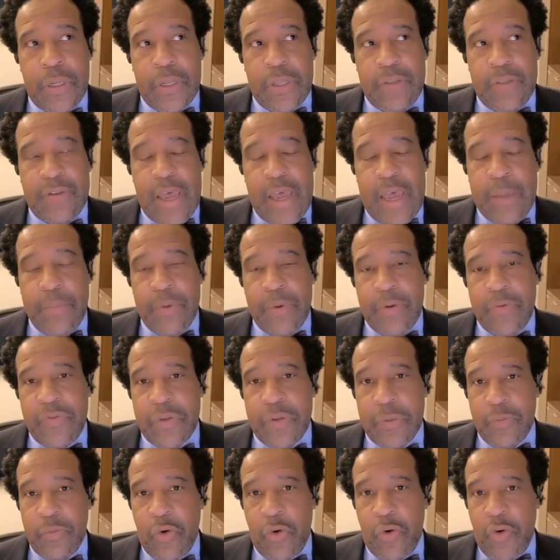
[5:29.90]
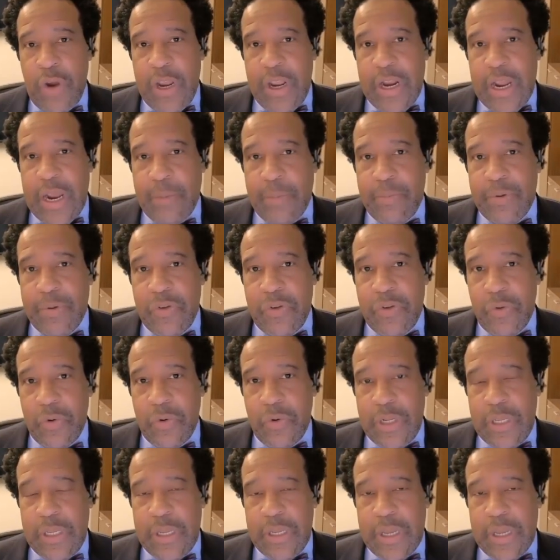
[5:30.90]
in a time of some great
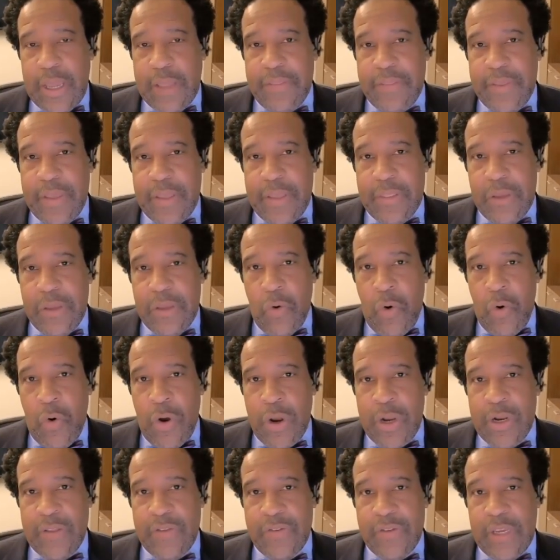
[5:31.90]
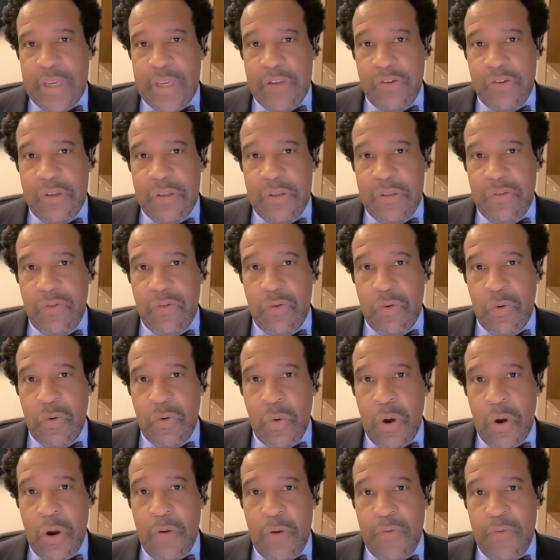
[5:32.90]
opportunity, I think the organizations
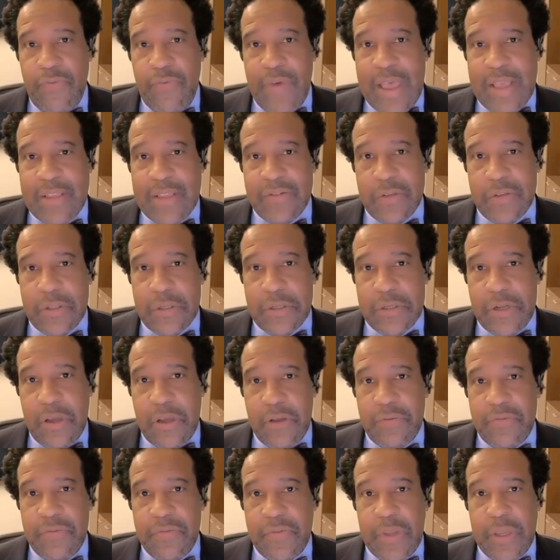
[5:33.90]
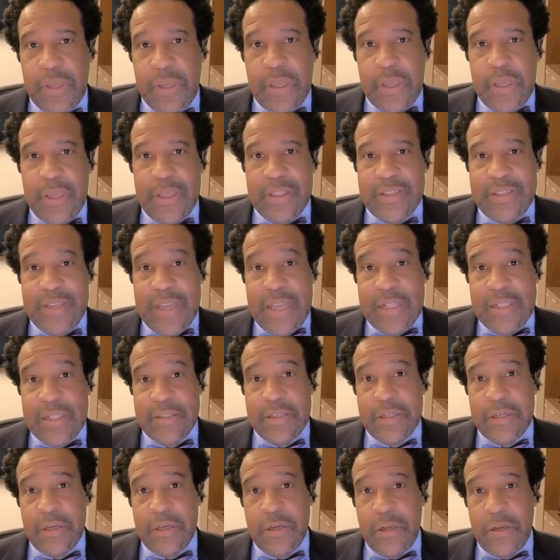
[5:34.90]
who are facile enough and
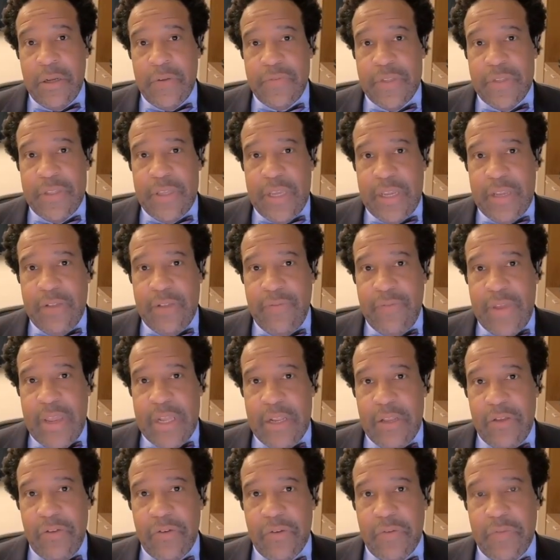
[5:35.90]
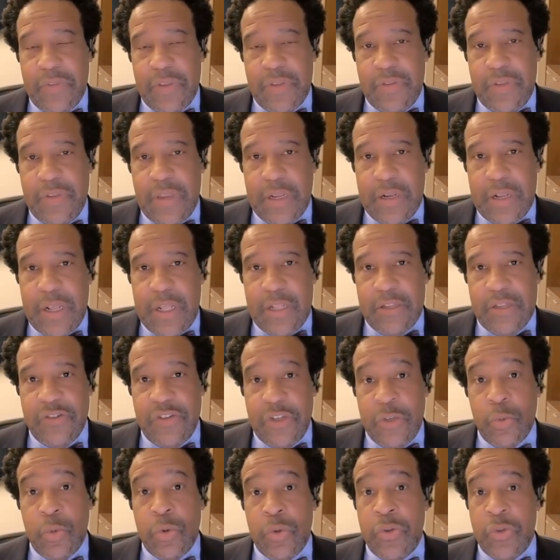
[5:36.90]
talented enough to take advantage of this
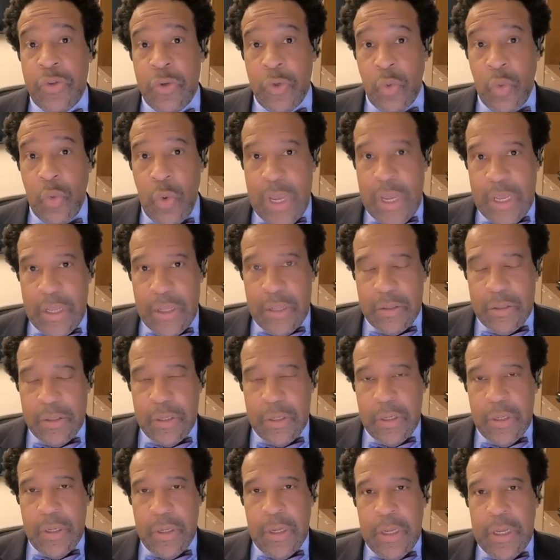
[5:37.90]
technology will do well.